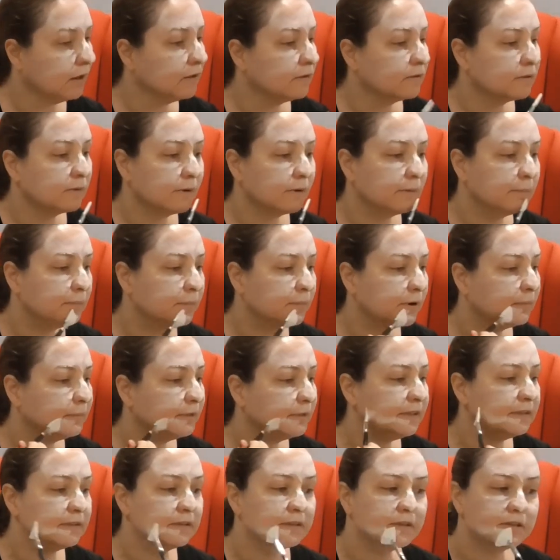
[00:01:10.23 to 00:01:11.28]
So I'd
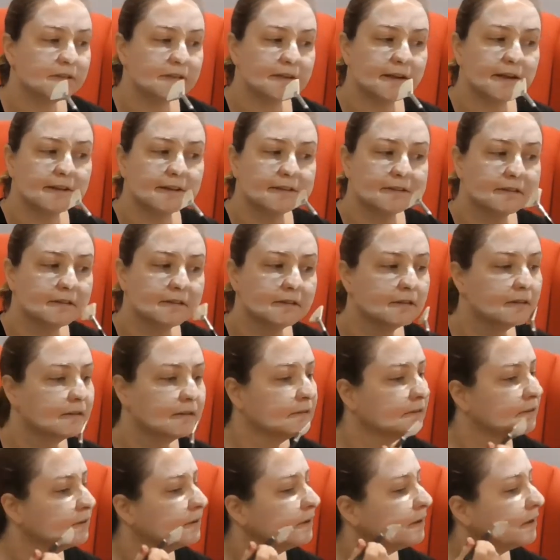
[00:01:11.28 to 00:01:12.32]
probably suggest,
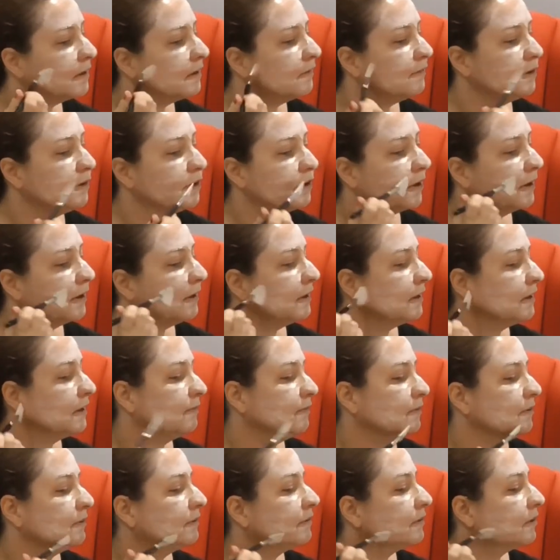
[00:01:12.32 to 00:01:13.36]
if you're going to give
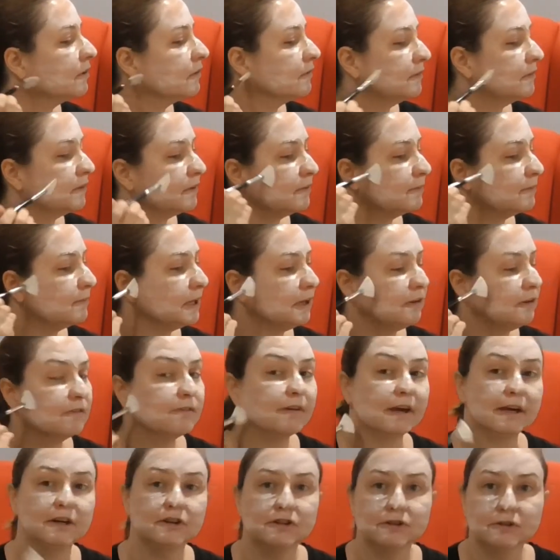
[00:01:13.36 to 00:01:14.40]
yourself this mini
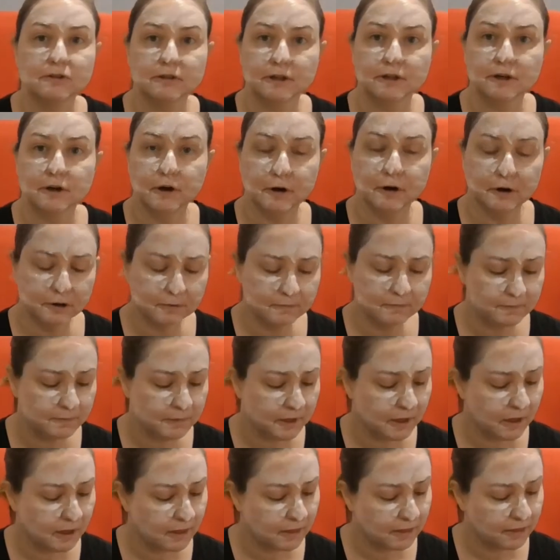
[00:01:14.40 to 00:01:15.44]
facial at home,
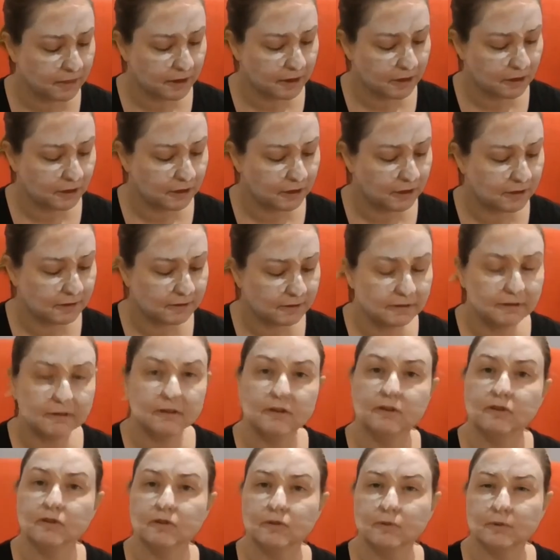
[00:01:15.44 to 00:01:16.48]
that you
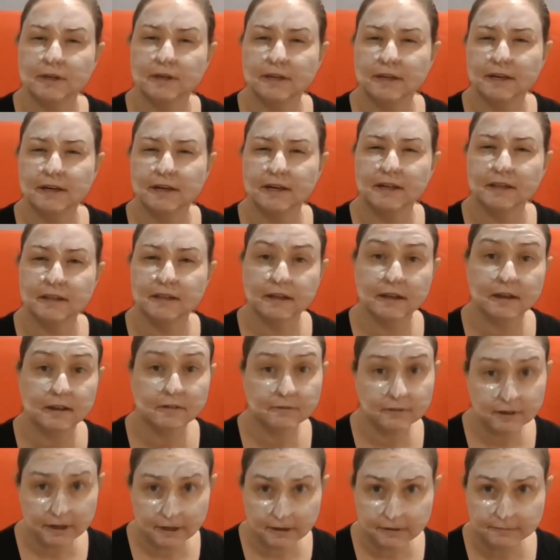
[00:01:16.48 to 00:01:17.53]
consider doing it in the
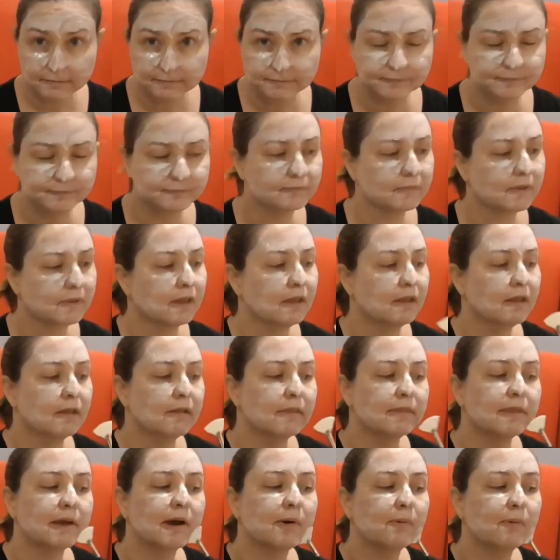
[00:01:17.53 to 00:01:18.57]
evening.
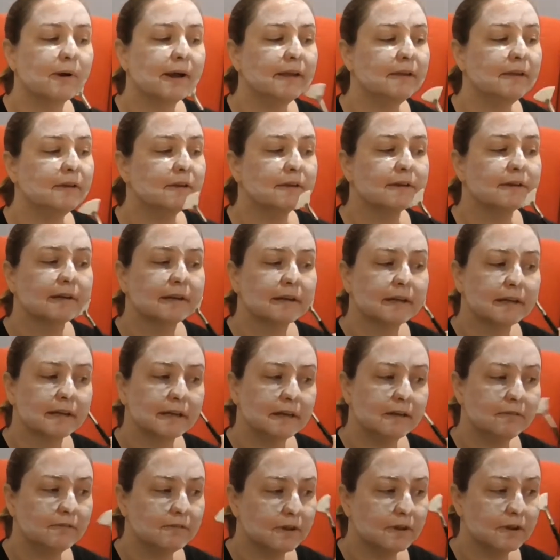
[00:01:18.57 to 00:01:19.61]
That way you can
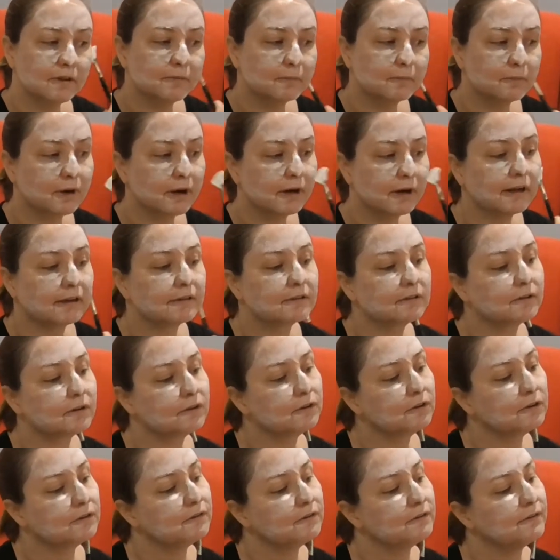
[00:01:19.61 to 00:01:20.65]
leave those products on
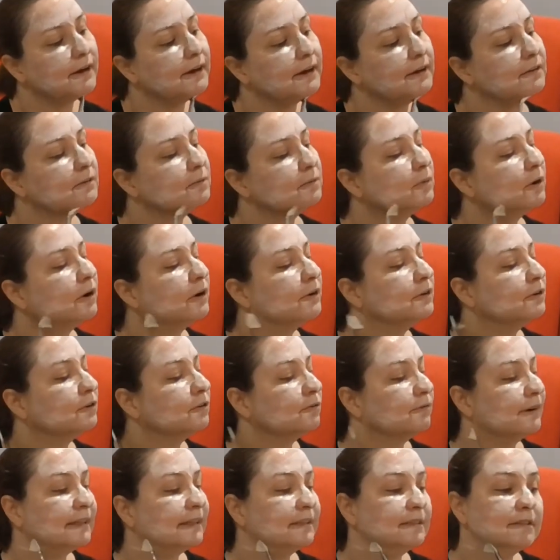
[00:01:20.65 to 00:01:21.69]
your face while you're
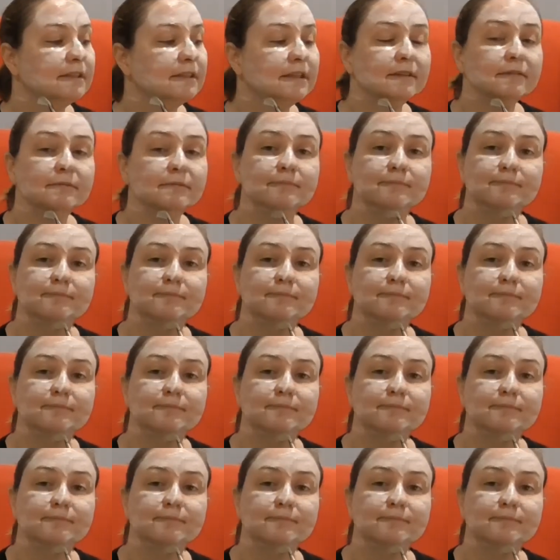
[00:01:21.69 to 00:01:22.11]
resting,